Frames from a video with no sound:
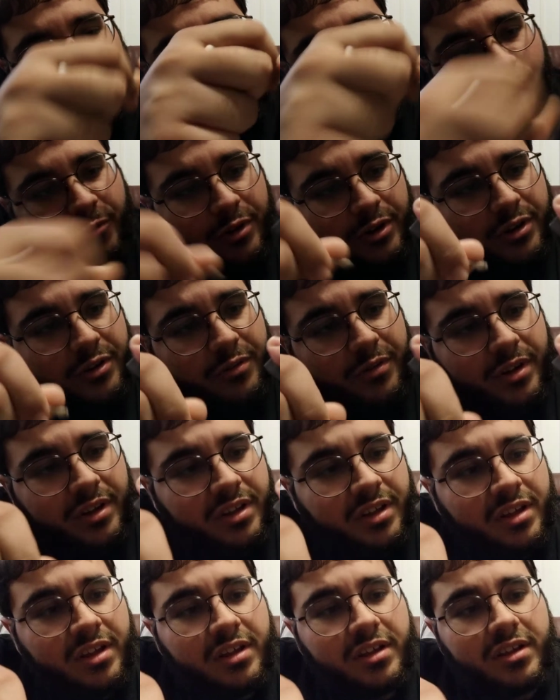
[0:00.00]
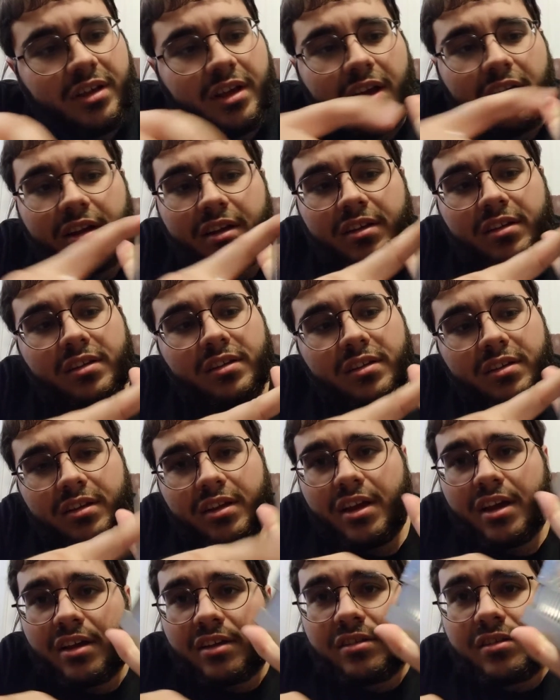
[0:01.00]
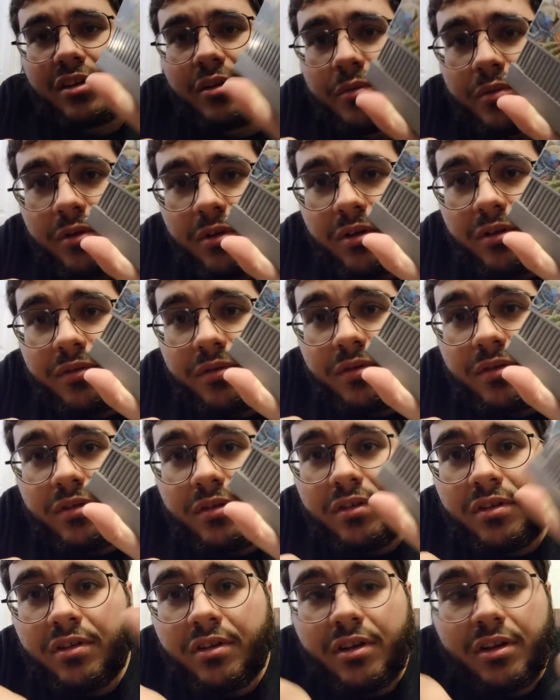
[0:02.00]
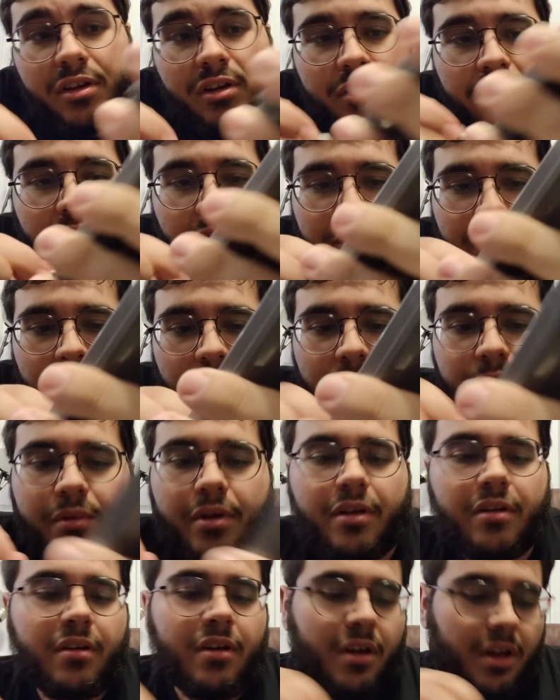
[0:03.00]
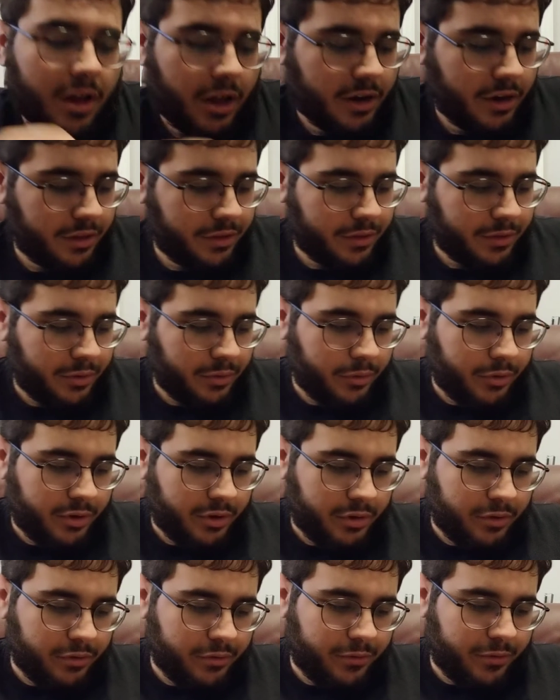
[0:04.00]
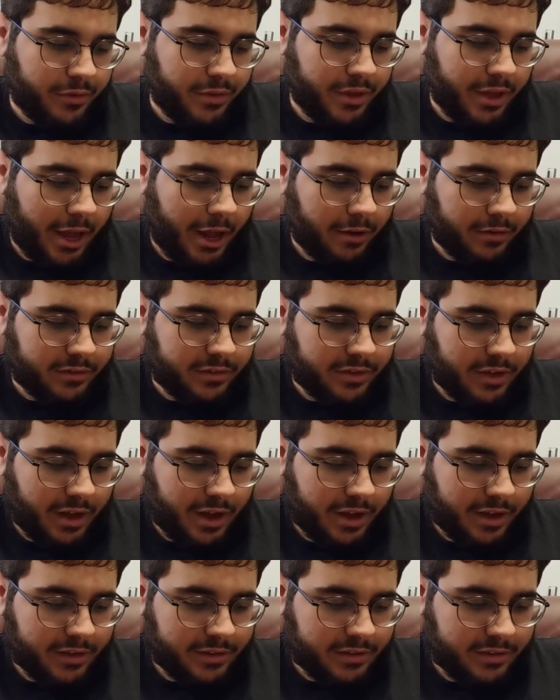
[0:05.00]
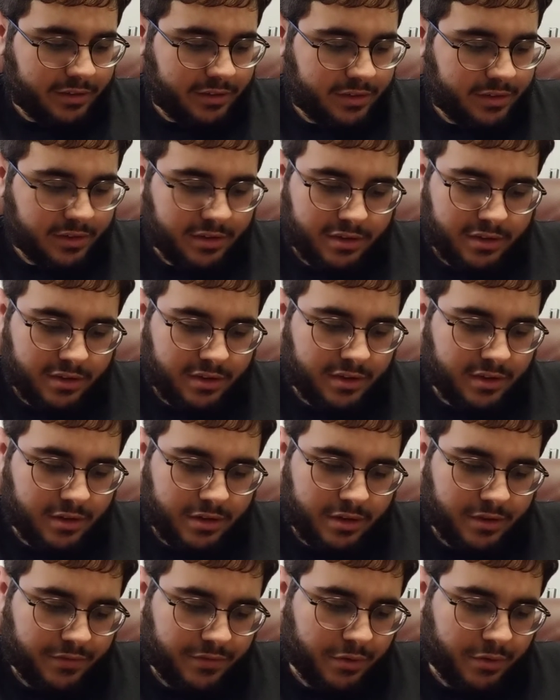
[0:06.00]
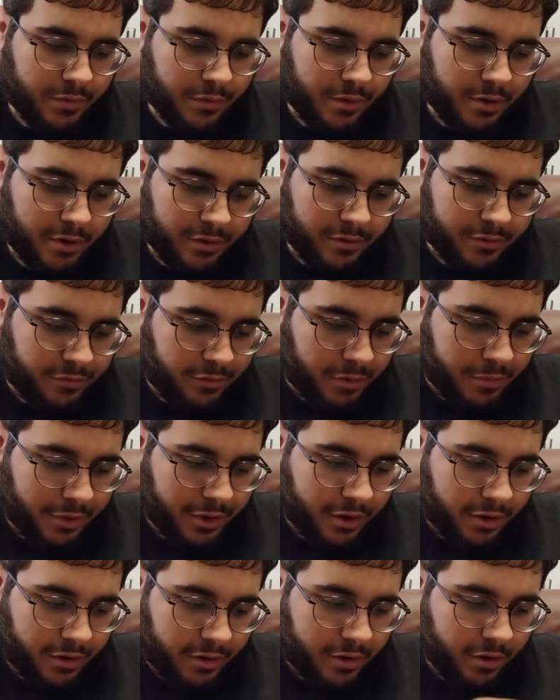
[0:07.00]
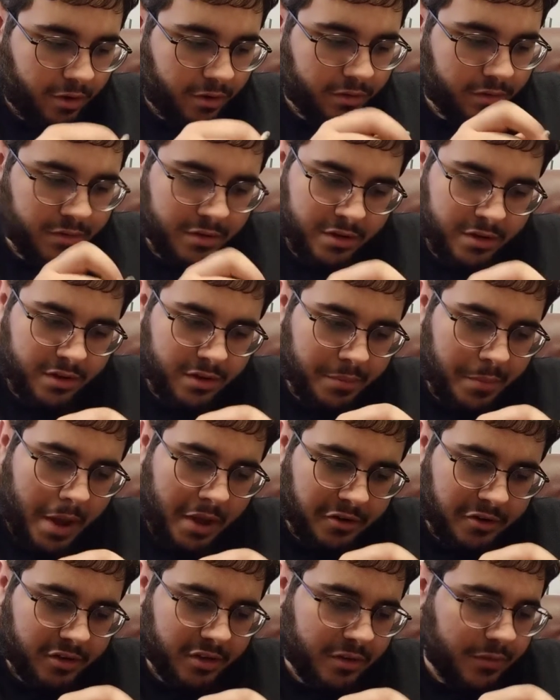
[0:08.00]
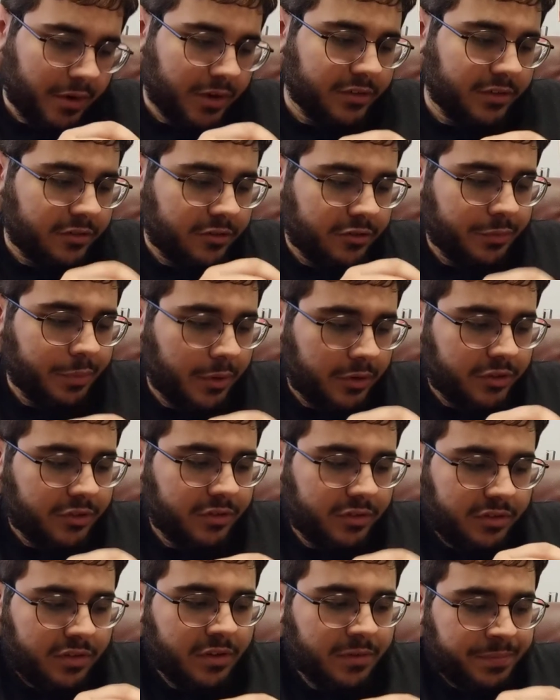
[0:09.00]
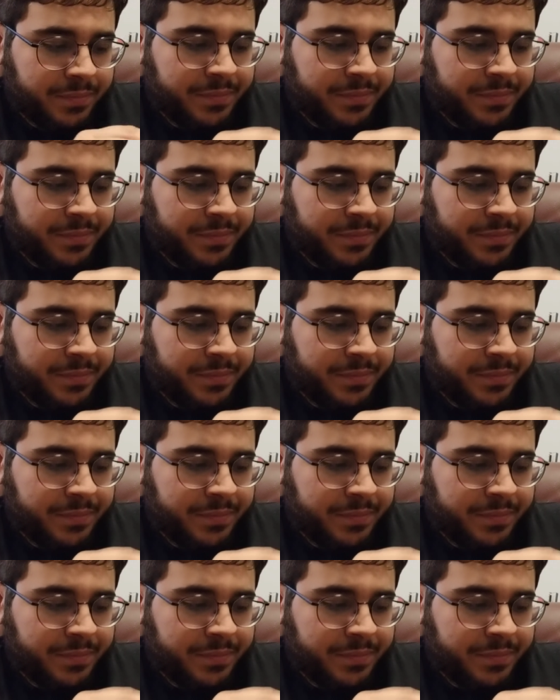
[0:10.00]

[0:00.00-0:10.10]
working away. Yeah, it's coming off pretty well. Another thing you can use for the outsides, if you don't want to use rubbing alcohol, magic eraser sponges.